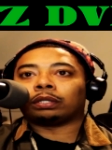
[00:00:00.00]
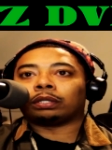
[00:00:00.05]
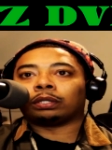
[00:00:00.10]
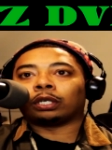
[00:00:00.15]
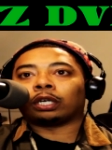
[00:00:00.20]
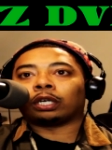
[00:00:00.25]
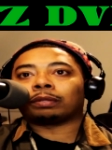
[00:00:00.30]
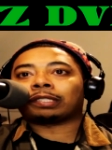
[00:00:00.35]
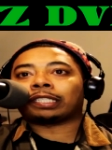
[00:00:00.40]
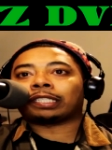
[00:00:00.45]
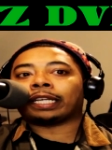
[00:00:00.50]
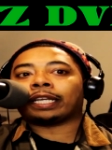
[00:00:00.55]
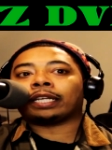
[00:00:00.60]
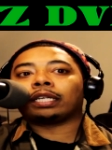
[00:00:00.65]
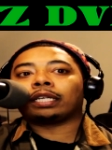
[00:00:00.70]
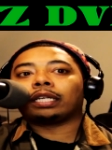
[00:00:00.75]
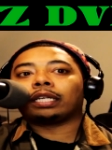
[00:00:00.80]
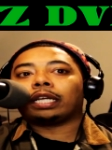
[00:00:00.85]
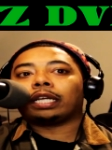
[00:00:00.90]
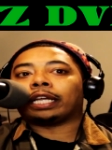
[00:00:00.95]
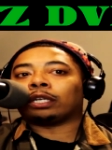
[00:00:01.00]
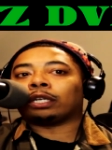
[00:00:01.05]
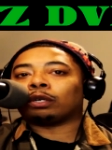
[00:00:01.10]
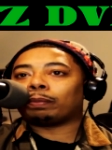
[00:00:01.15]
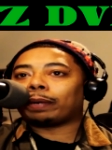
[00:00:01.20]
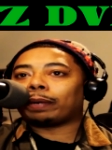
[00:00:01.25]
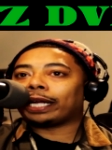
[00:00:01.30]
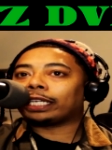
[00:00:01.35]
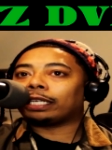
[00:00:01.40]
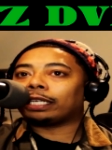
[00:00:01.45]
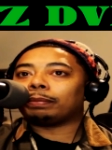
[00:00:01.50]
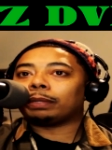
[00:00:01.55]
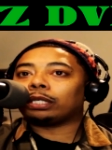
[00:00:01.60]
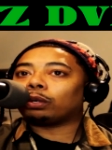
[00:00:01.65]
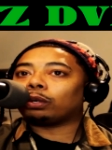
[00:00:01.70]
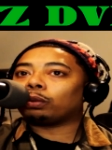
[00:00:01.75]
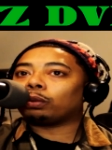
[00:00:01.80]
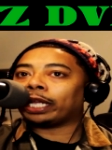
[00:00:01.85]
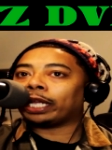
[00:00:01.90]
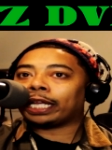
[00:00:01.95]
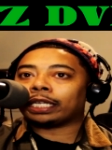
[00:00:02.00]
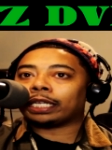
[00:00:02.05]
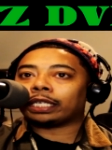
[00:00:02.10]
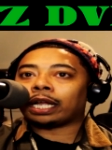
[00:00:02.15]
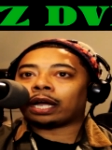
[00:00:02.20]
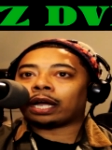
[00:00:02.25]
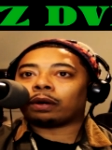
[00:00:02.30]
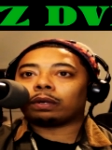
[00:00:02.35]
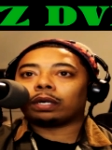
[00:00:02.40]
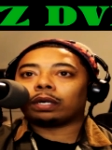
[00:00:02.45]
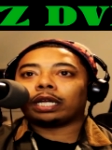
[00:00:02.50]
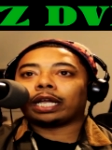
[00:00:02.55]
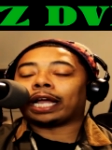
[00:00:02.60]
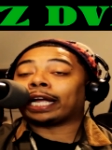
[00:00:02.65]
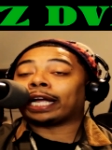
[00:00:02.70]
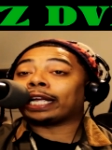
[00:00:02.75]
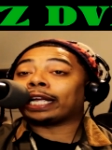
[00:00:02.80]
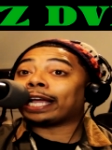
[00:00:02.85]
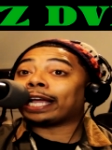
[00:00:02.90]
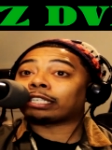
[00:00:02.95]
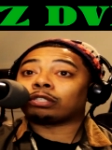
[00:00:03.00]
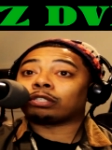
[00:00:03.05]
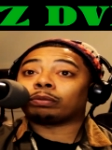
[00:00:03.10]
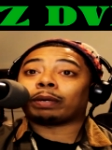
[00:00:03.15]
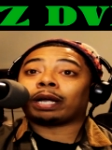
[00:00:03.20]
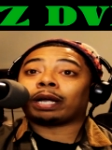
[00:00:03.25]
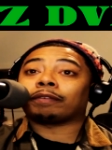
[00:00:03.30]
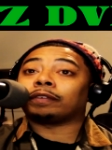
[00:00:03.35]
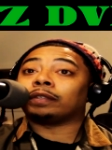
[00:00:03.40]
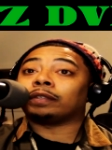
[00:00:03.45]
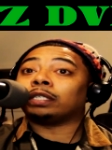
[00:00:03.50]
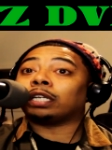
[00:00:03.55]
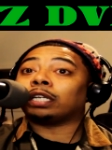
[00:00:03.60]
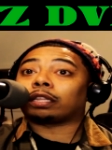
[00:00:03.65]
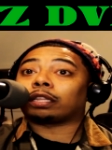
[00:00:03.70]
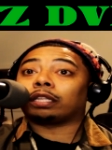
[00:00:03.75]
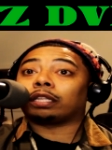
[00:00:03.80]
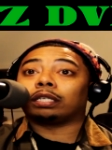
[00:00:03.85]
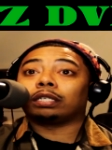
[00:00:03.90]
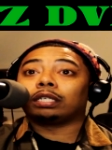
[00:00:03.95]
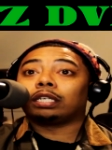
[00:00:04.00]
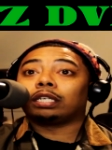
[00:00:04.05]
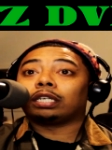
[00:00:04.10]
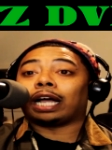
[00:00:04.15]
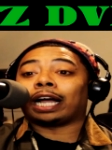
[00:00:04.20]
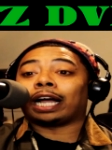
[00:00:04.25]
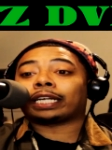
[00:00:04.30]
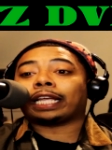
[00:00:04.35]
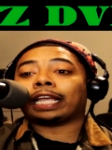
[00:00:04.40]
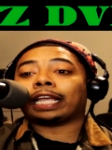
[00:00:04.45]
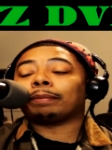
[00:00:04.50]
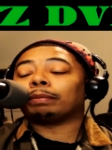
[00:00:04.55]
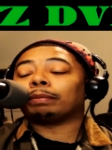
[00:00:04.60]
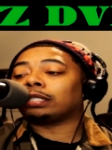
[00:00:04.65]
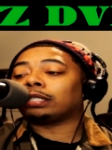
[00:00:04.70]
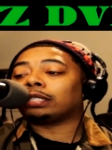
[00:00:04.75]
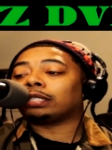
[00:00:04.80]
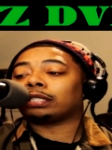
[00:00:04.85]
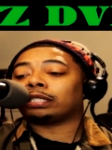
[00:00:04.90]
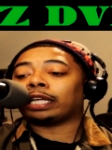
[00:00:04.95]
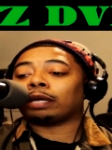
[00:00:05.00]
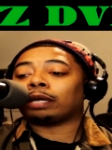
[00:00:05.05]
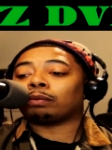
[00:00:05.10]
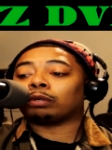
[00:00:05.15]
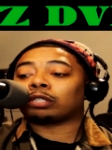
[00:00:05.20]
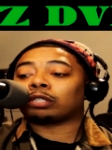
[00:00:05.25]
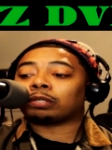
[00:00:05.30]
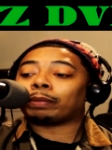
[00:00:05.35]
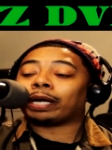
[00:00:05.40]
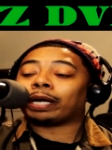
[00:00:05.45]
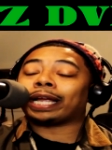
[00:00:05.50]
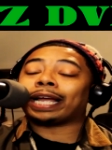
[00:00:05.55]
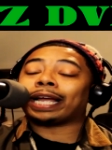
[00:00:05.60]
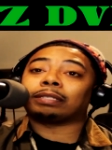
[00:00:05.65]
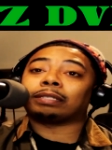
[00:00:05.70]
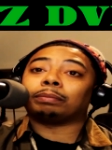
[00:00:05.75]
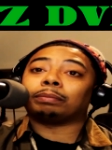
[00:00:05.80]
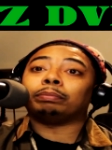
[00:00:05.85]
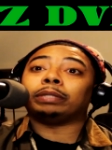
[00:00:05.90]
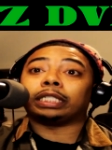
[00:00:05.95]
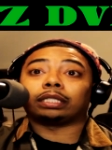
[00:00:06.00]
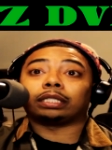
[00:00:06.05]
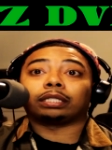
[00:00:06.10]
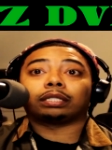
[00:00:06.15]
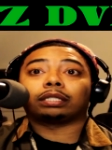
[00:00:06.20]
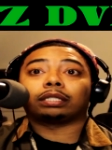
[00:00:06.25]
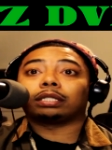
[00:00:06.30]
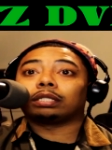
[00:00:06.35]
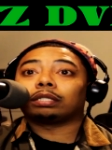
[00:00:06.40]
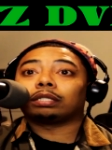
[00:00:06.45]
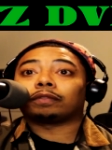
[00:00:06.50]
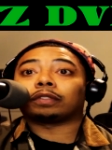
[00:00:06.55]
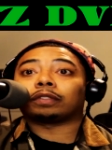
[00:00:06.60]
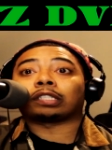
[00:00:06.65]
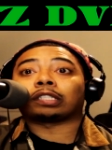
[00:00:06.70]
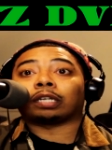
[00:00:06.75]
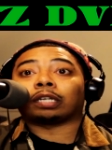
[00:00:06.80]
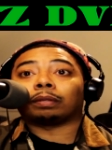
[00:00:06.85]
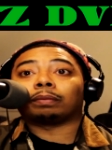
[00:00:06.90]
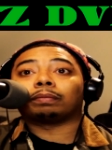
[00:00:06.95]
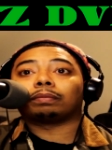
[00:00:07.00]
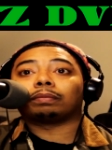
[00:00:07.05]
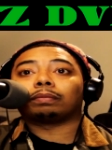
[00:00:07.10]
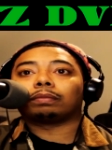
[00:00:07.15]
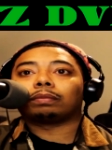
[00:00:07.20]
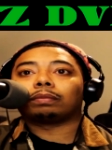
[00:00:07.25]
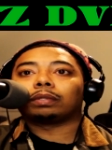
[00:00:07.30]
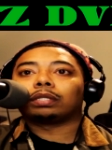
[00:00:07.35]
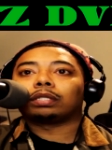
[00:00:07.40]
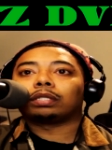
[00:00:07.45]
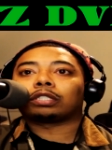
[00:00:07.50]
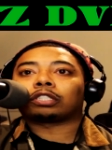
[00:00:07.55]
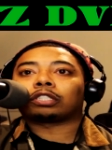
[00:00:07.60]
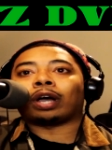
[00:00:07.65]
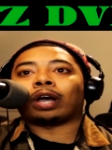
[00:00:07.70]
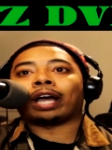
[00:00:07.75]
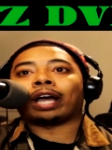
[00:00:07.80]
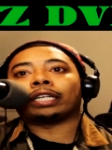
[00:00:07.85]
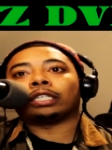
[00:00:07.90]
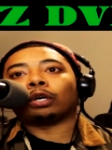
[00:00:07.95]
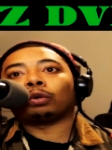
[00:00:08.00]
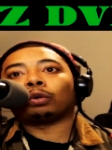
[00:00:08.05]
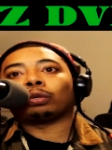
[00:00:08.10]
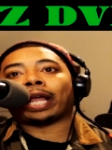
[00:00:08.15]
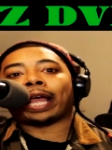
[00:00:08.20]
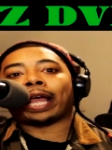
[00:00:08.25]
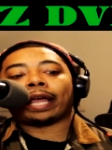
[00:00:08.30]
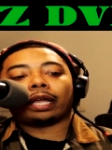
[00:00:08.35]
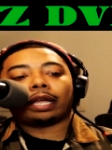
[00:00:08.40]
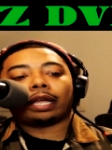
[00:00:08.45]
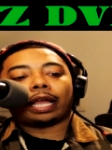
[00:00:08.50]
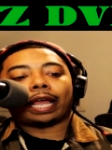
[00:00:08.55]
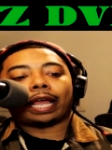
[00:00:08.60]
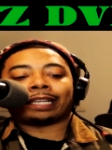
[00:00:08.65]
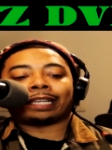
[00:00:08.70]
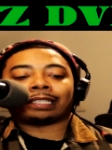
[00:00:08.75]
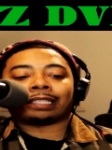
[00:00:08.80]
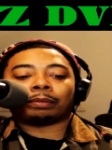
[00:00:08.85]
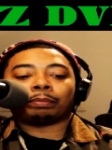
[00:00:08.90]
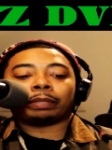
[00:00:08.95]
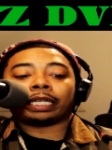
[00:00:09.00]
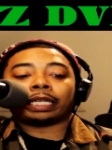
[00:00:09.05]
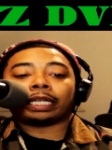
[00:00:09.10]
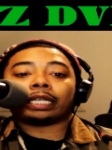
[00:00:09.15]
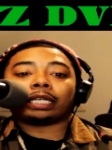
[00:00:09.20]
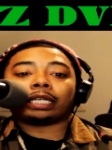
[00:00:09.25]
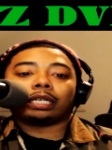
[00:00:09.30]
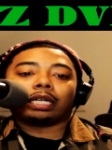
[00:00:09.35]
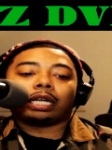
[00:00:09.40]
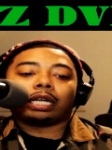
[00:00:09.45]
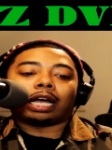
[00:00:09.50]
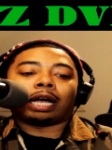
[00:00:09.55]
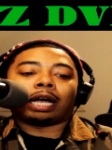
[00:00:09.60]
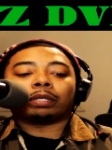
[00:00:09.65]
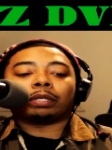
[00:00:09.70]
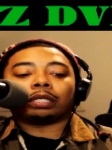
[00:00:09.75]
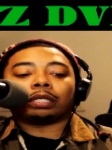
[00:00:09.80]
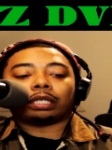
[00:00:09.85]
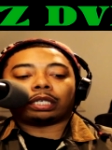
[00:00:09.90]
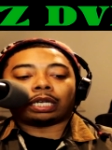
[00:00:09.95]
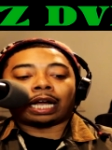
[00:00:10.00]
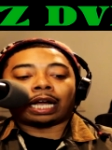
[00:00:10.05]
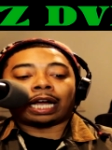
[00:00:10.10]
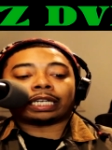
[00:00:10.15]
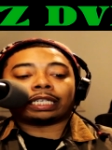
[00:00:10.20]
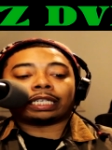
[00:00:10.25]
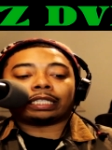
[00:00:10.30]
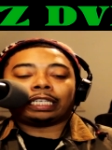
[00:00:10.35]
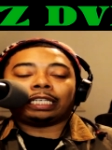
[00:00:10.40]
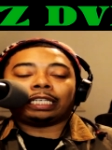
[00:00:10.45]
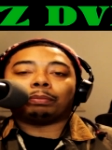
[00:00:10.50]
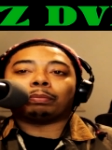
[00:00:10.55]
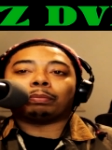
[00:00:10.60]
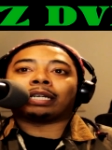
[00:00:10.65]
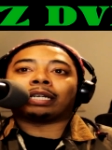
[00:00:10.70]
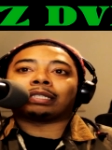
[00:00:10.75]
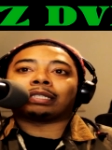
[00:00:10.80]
You know what I'm saying? Ain't nobody give me no handout. I ain't asking nobody for nothing. I came into this game with somebody asking me for something. Yeah. So I know that as a man, I'm a I can keep my